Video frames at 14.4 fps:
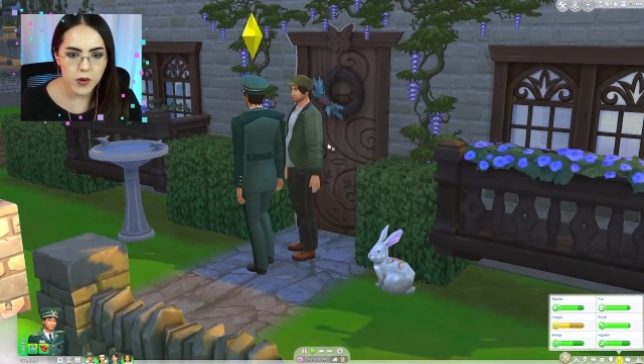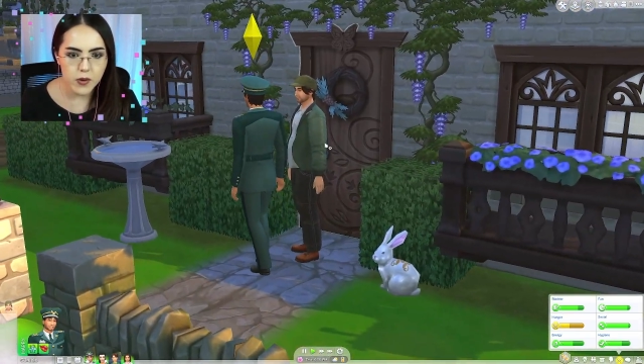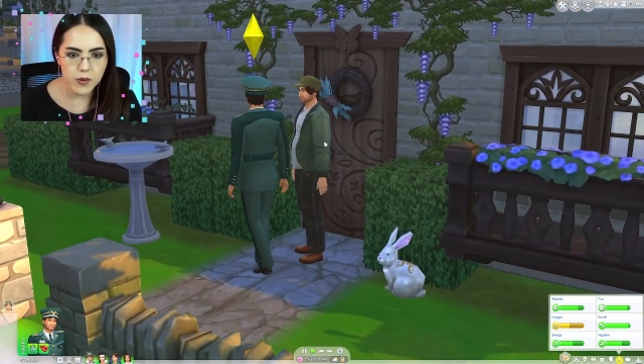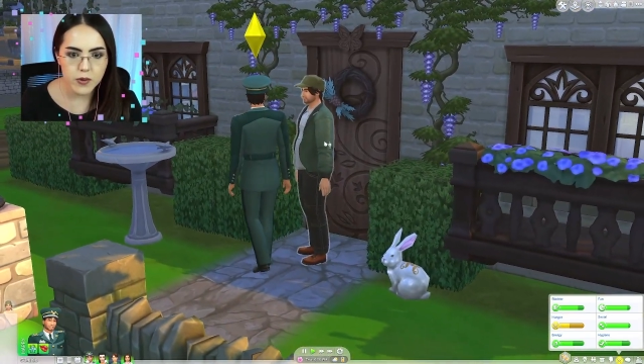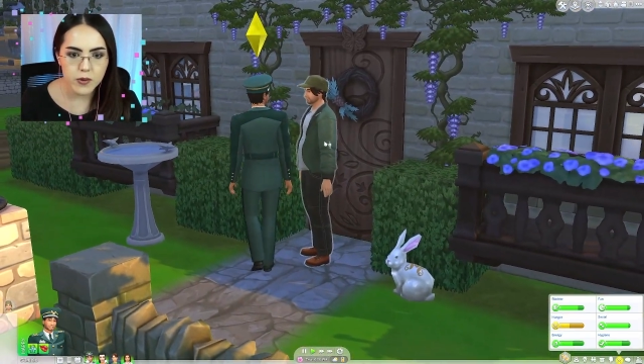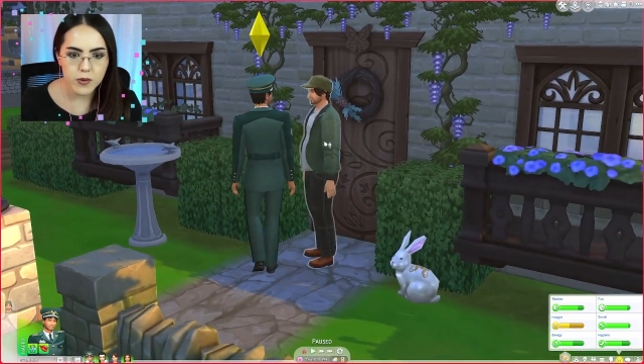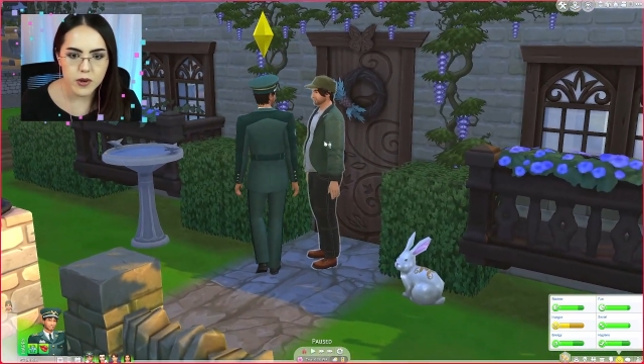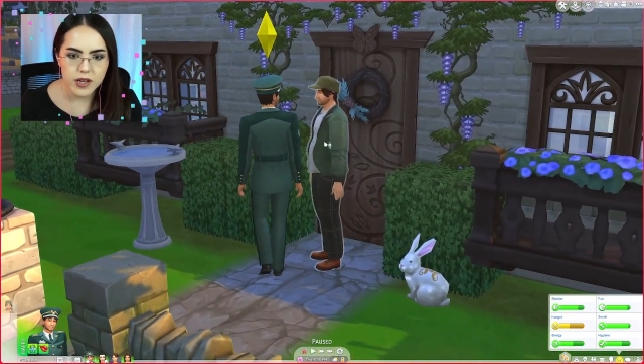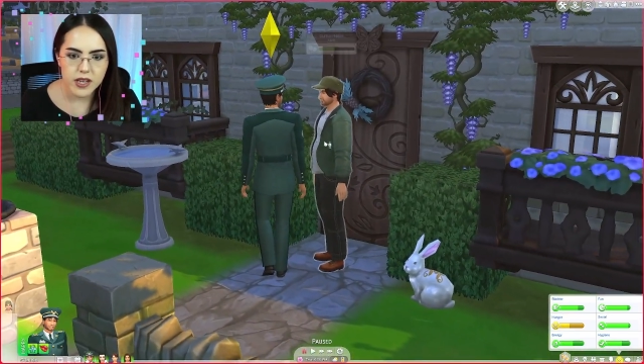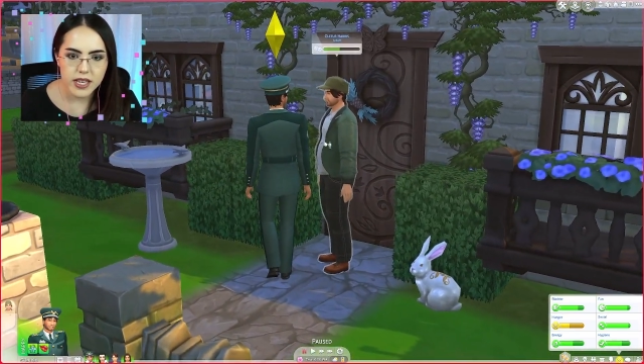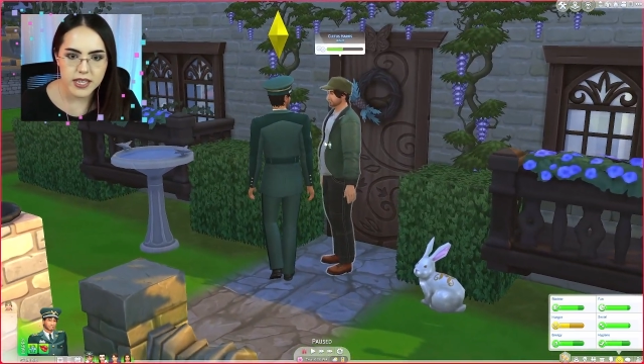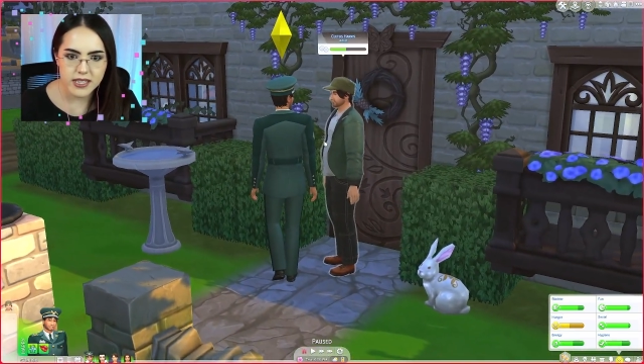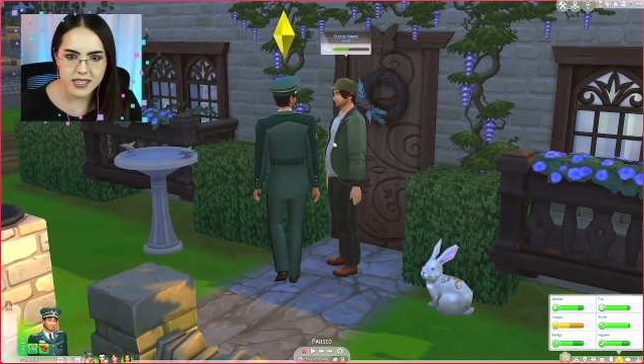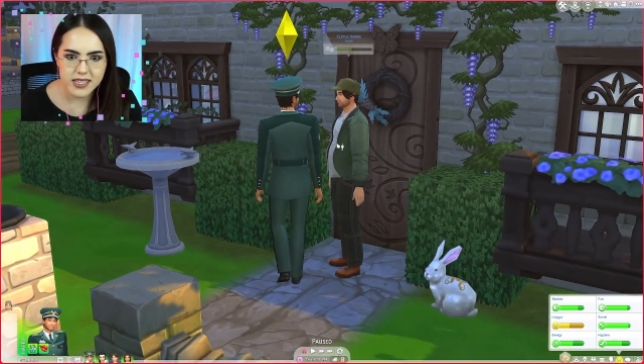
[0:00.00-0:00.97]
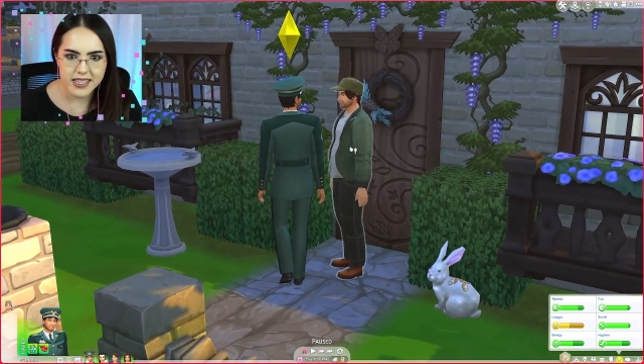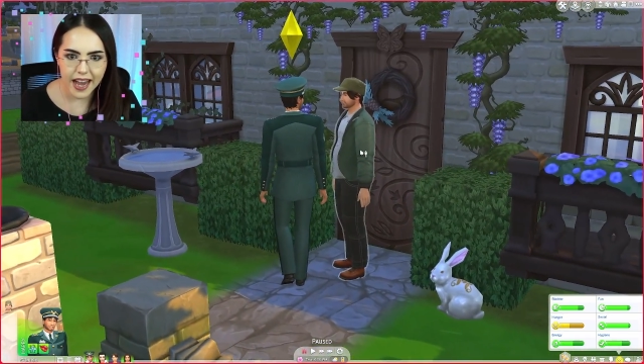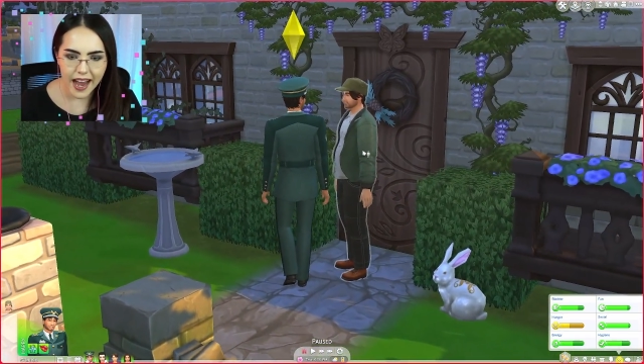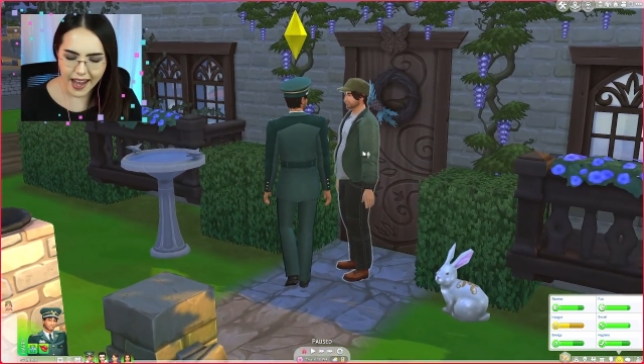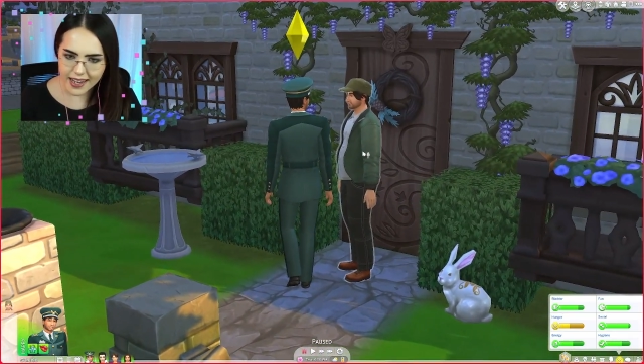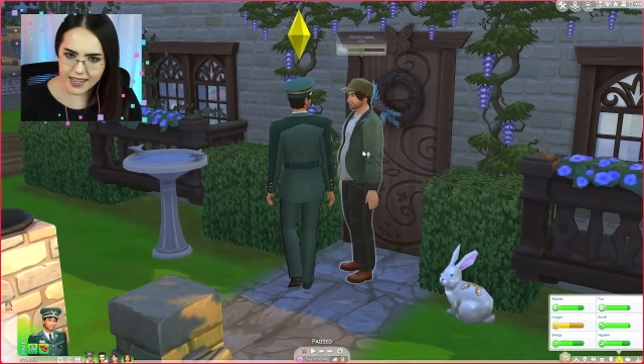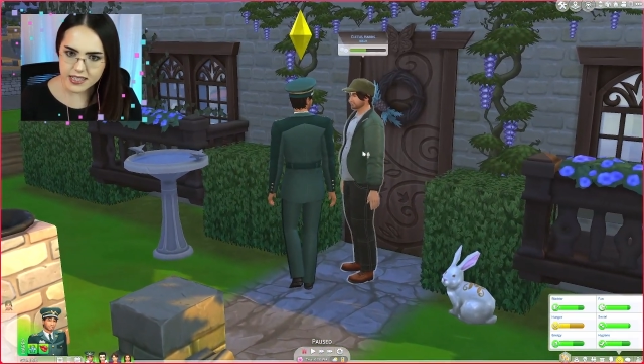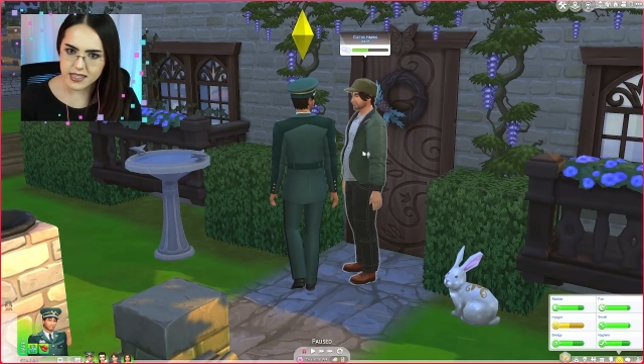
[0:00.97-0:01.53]
Oh, his
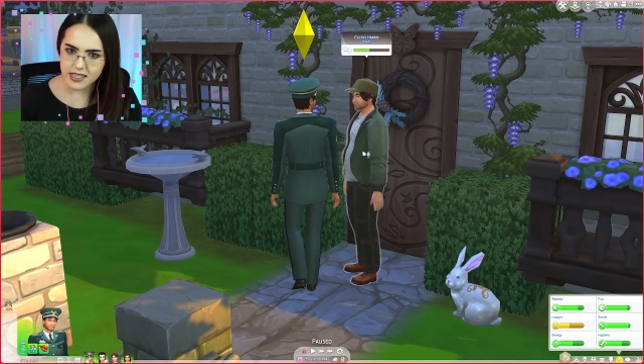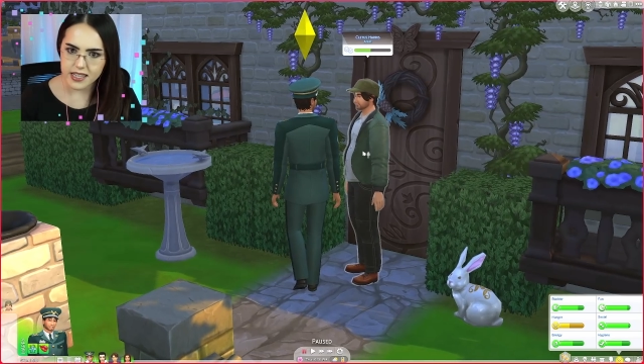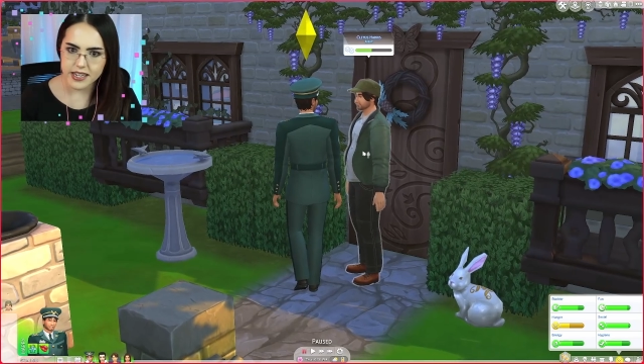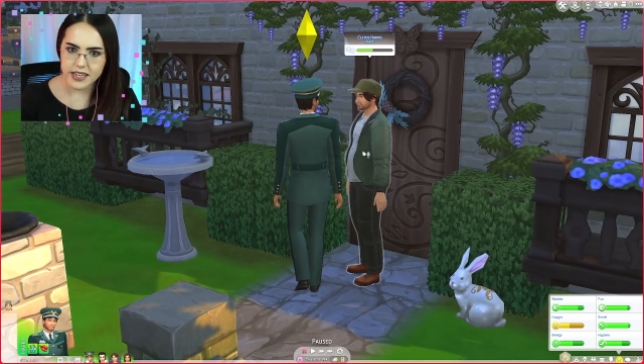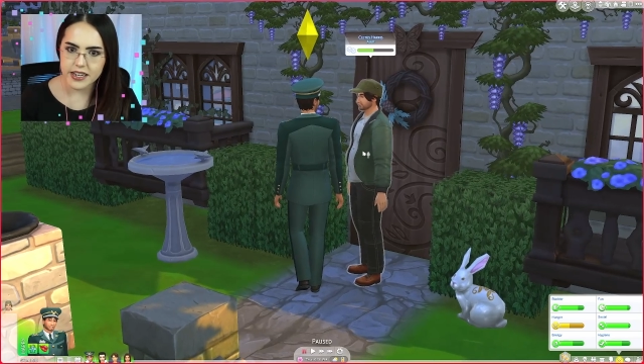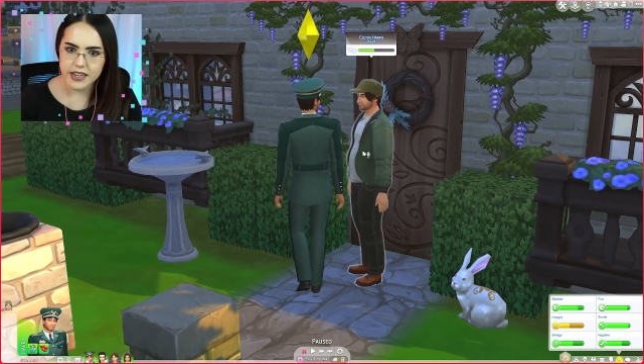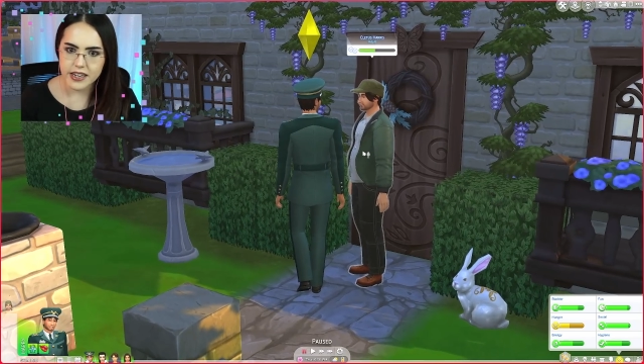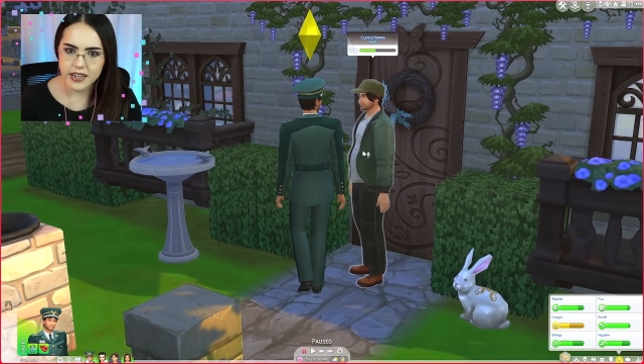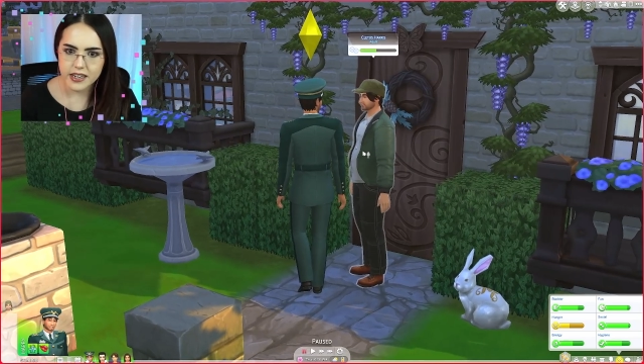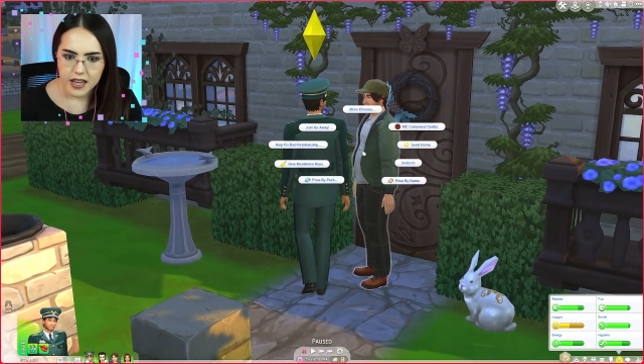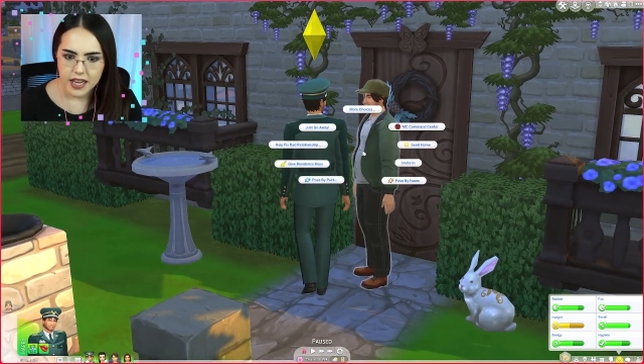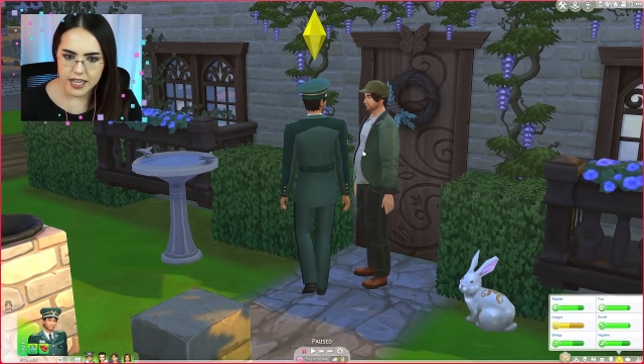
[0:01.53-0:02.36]
dad is here.